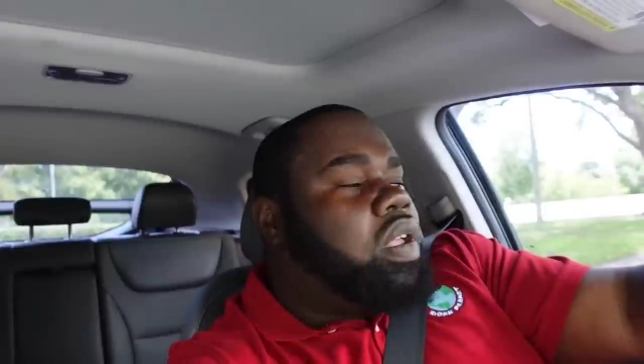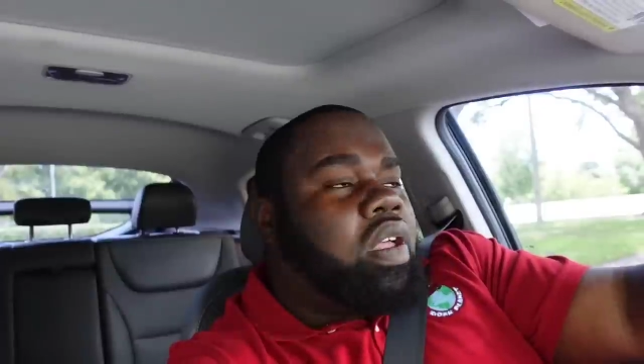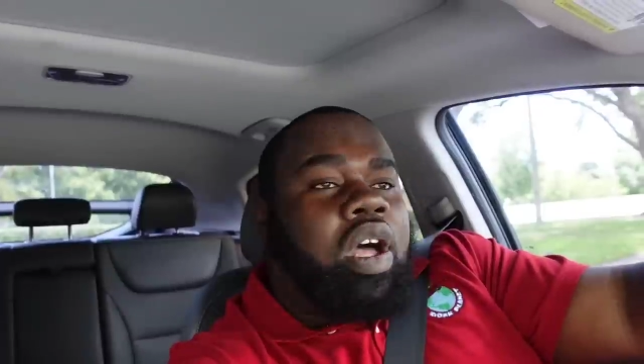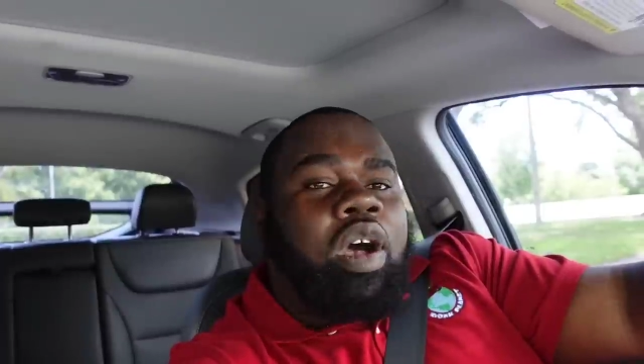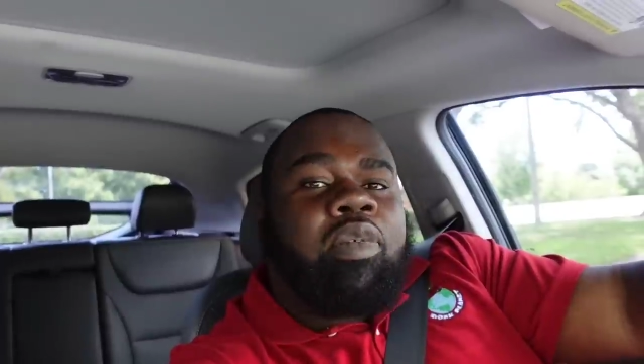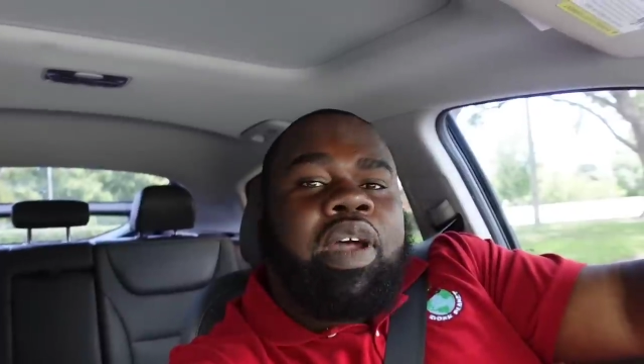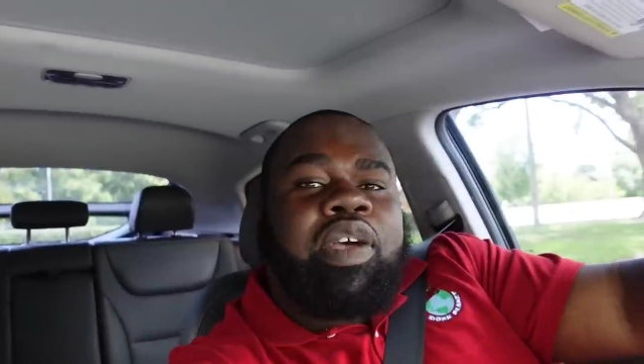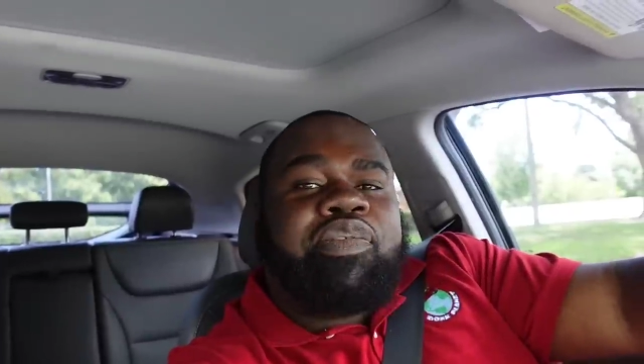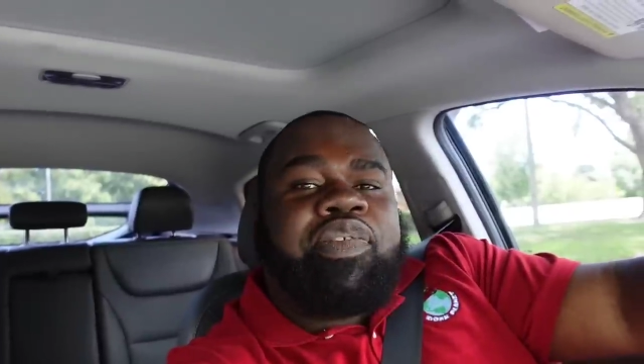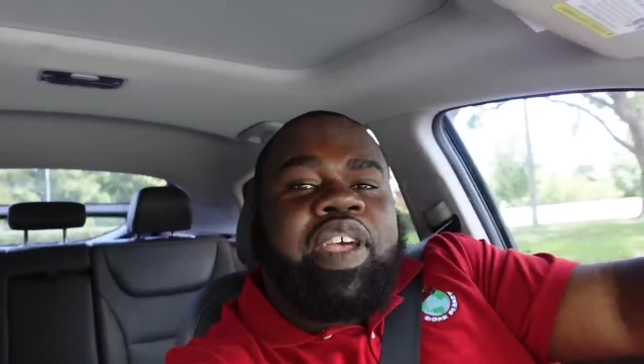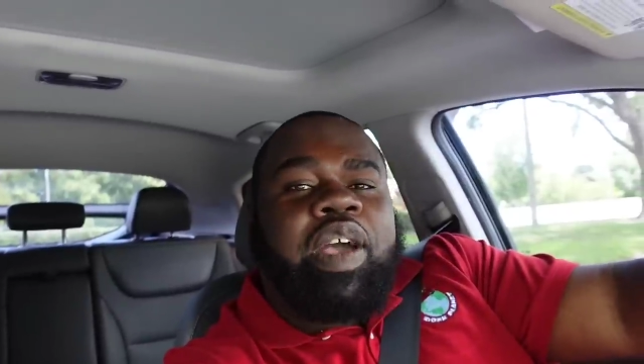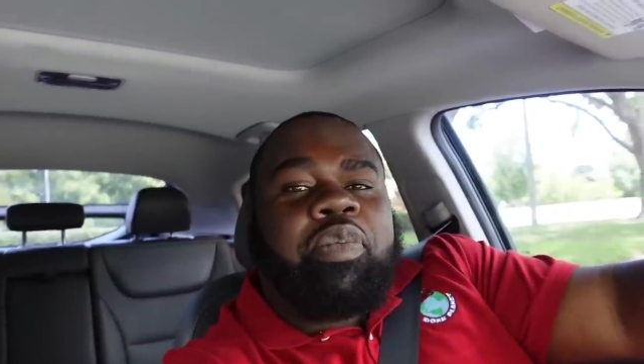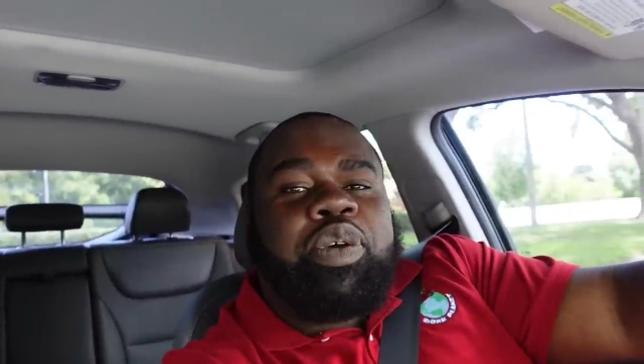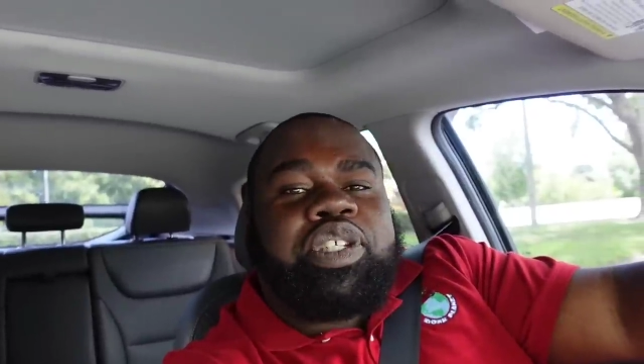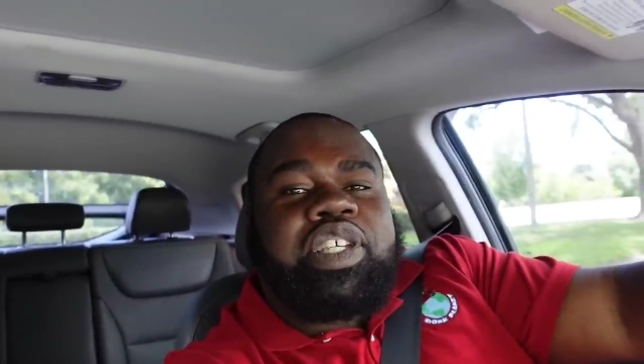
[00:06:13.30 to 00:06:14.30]
All right,
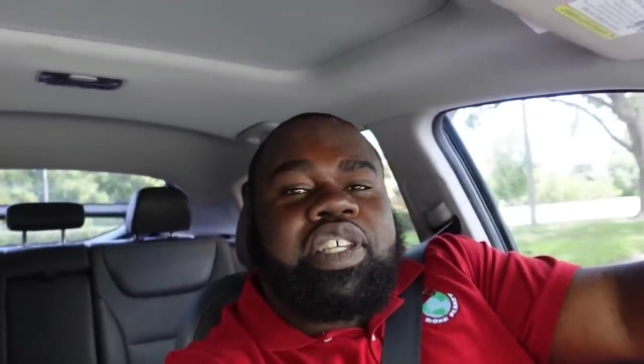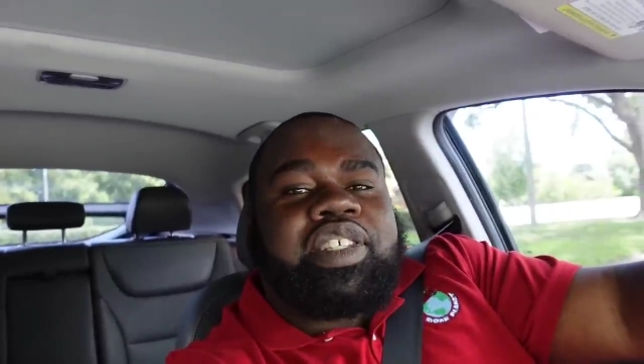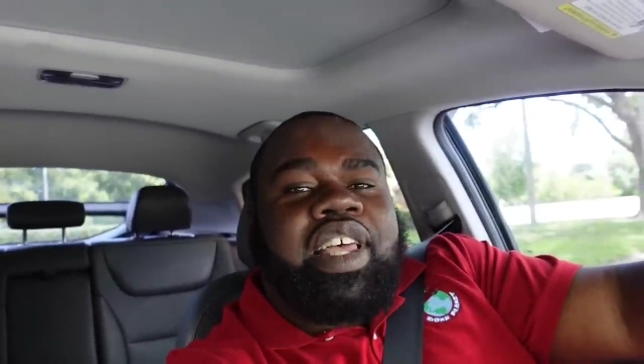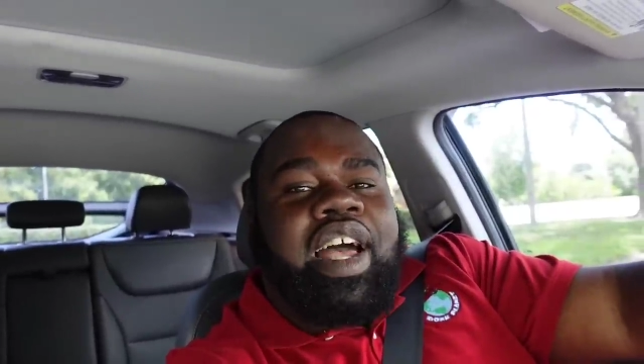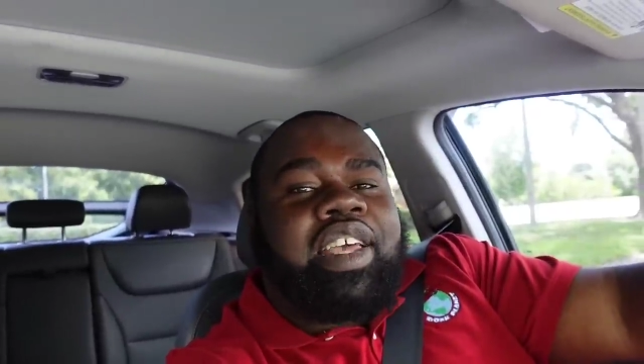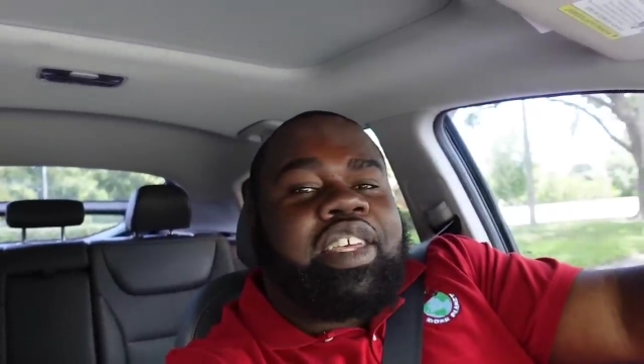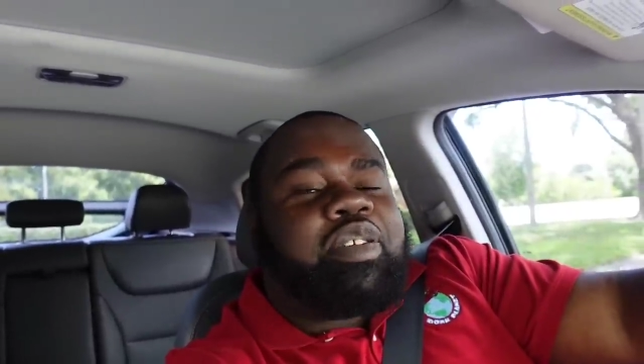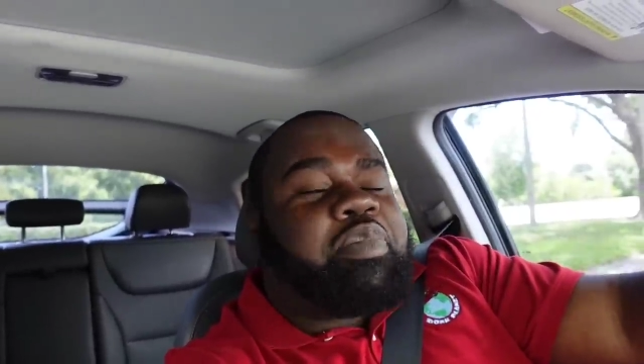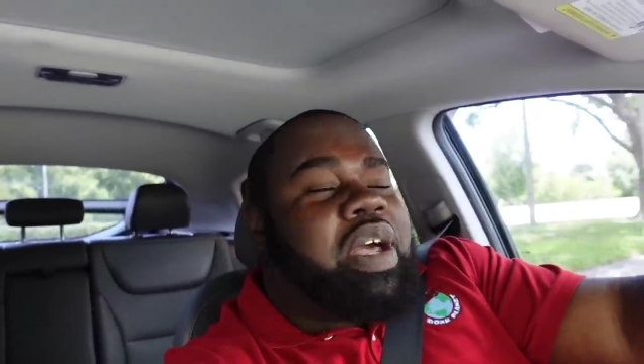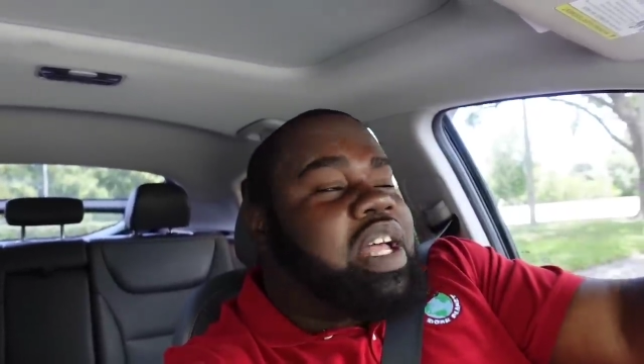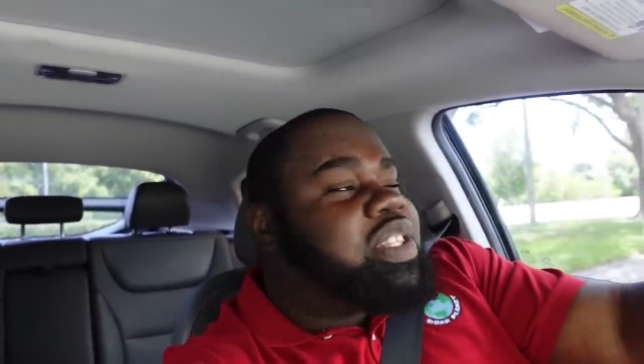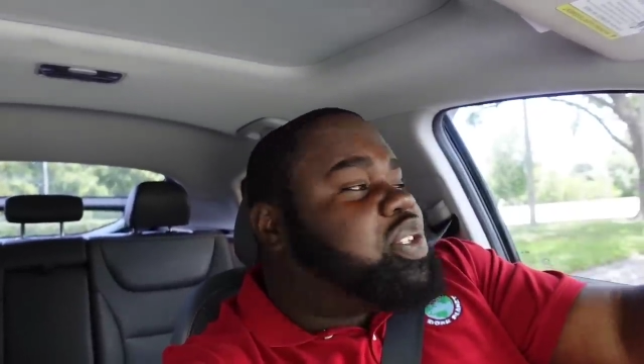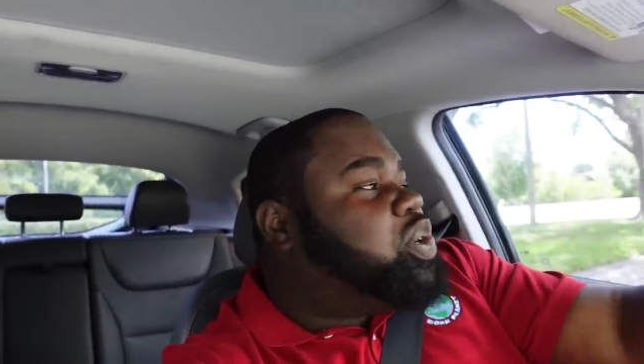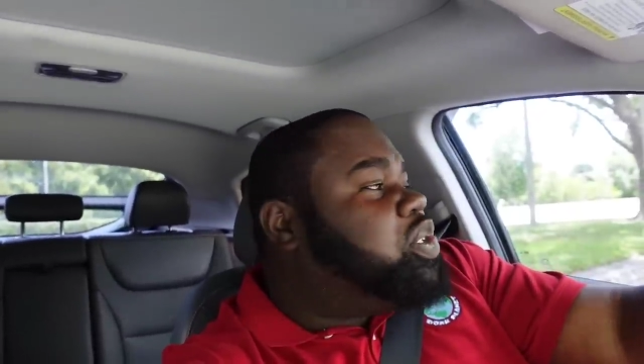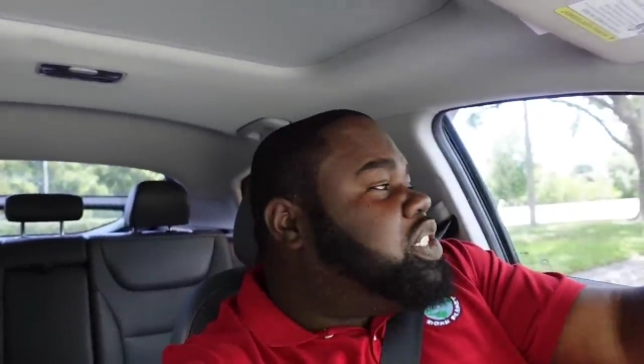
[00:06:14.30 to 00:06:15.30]
fam, we just got here, man.
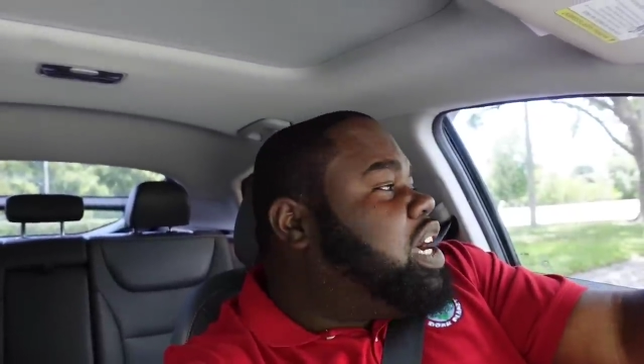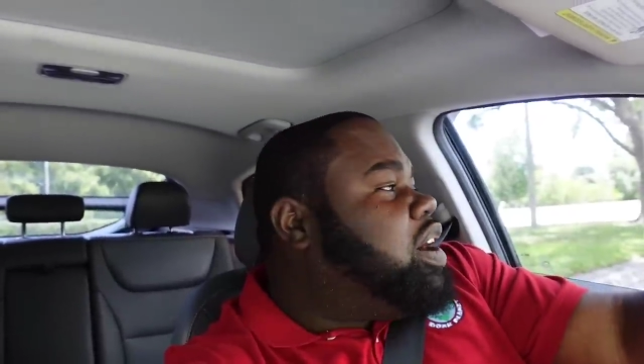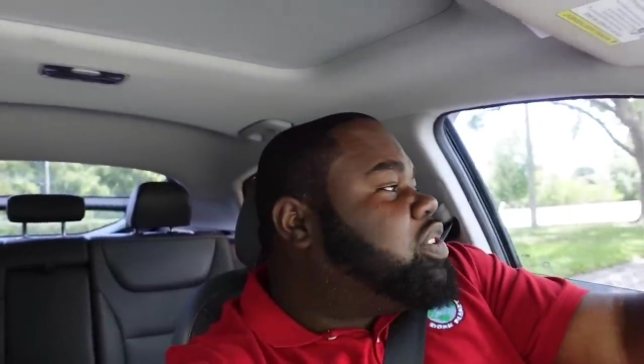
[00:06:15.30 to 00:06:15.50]
I told y'all